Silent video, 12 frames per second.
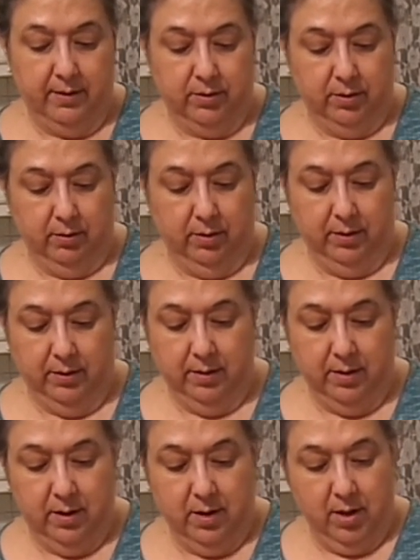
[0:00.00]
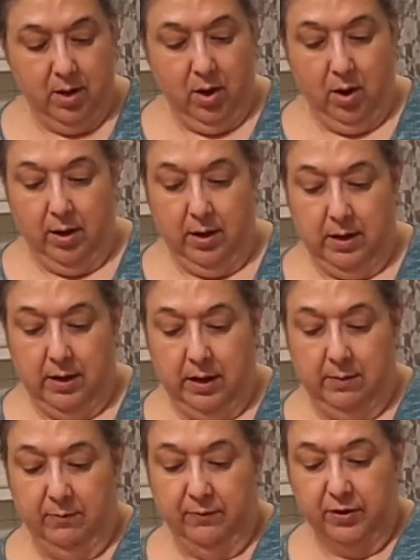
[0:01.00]
So
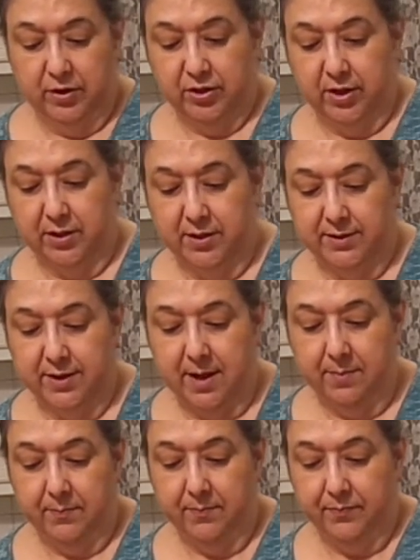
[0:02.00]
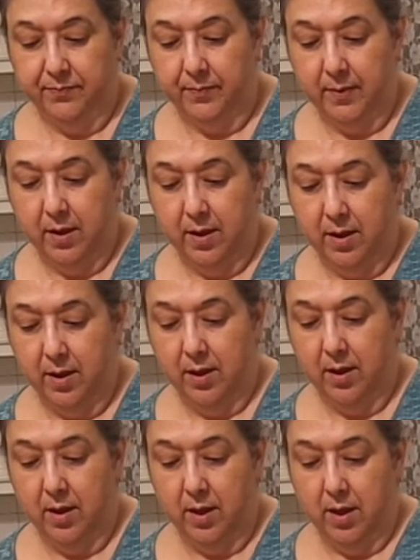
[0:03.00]
I'm finished cutting this up.
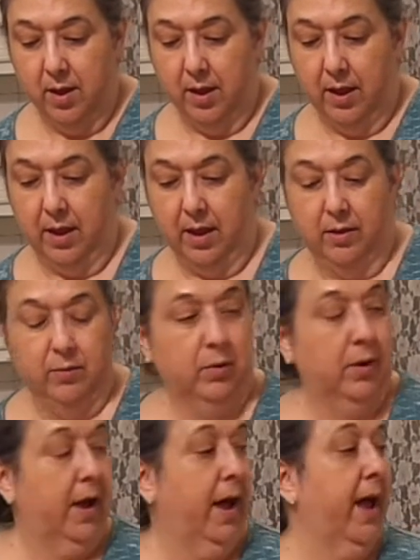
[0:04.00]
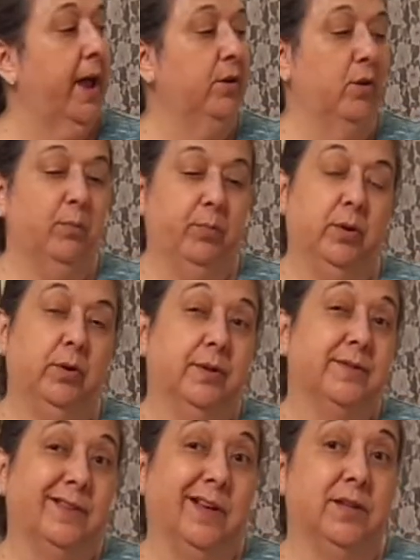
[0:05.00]
And I don't put the
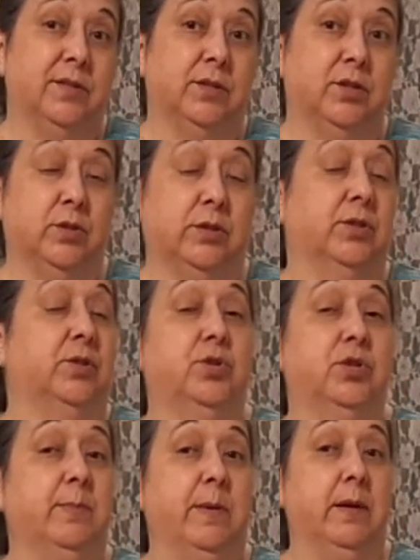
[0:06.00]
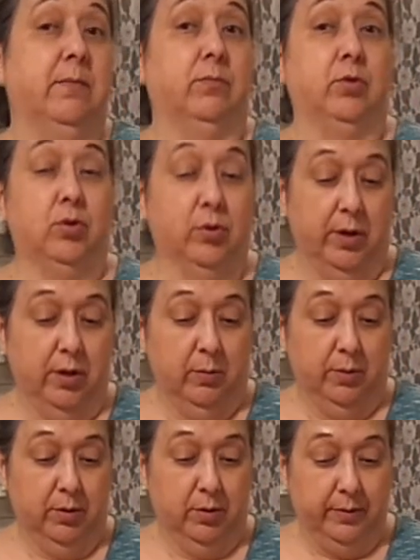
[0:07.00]
sausage, this is just me, you do how you
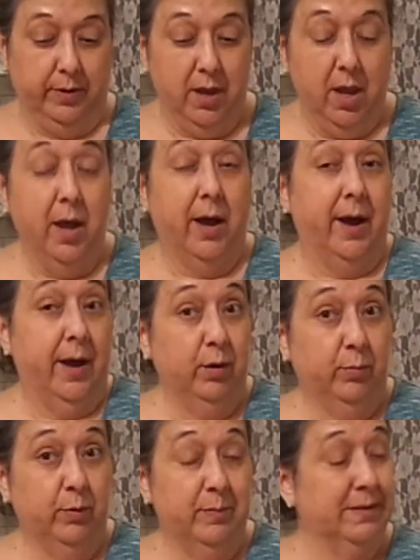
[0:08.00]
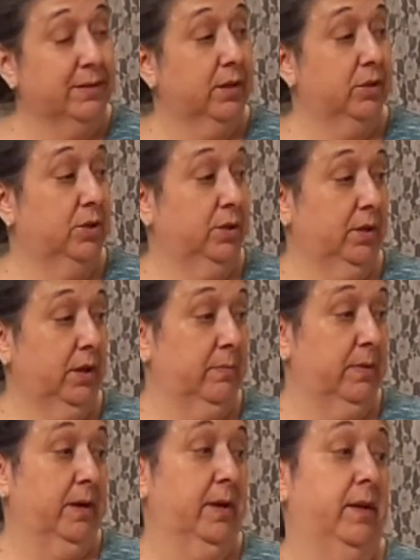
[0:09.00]
want to do it. I don't put my sausage in
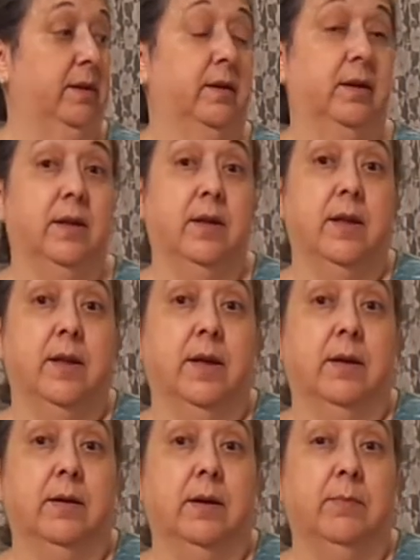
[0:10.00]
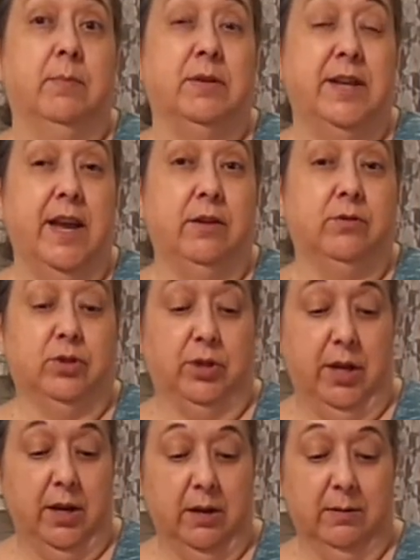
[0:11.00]
my potatoes to
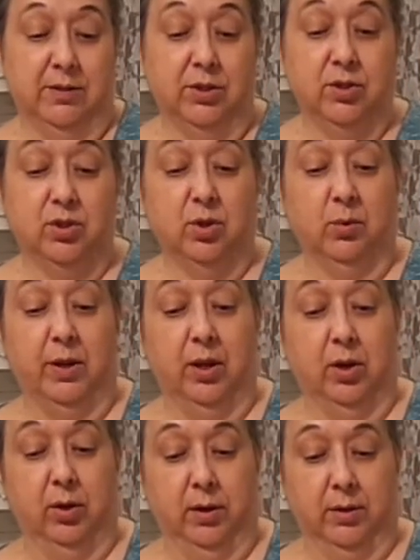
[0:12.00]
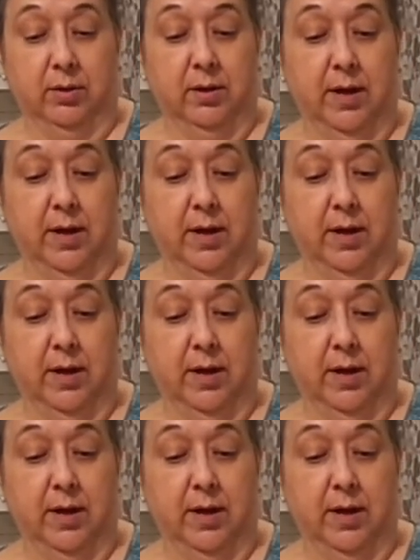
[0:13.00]
heat up because this is already cooked.